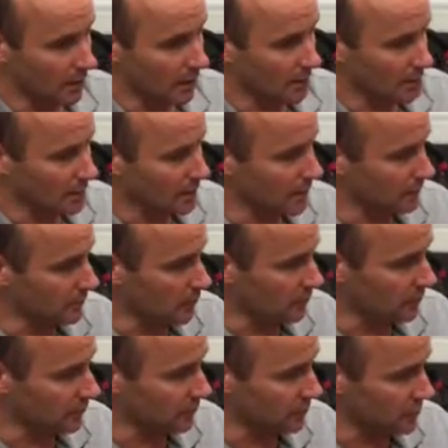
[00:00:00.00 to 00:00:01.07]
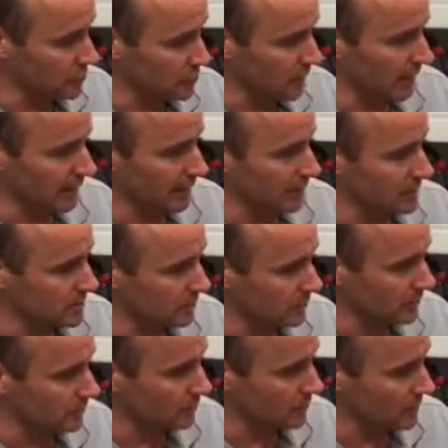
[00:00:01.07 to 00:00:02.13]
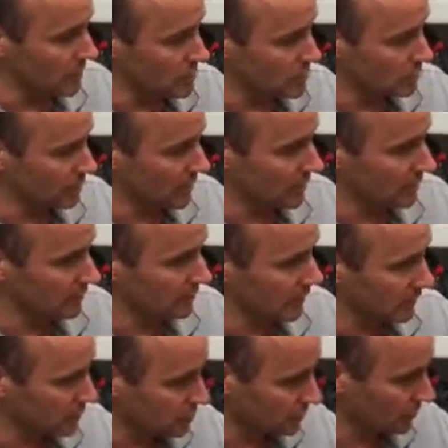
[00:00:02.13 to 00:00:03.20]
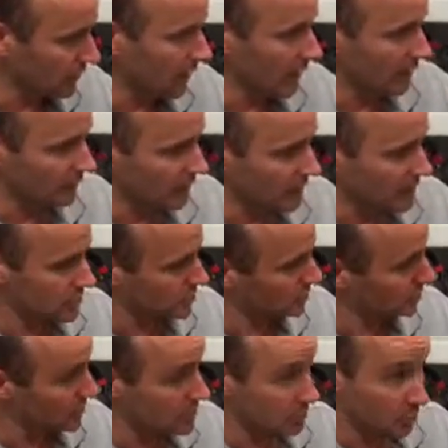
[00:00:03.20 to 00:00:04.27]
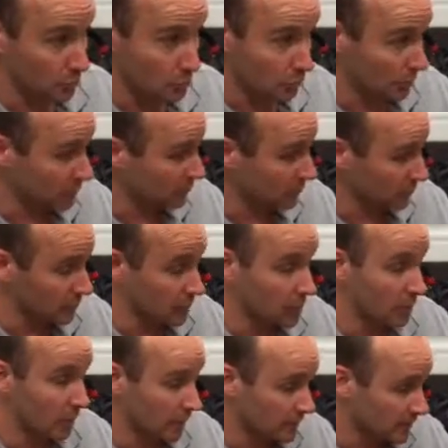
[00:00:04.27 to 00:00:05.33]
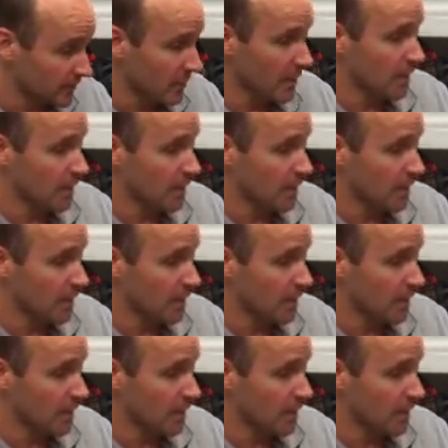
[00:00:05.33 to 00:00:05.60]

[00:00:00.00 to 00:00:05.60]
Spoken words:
He came over from the Giants in the Nunez trade late July of last year. He's looked really, really good.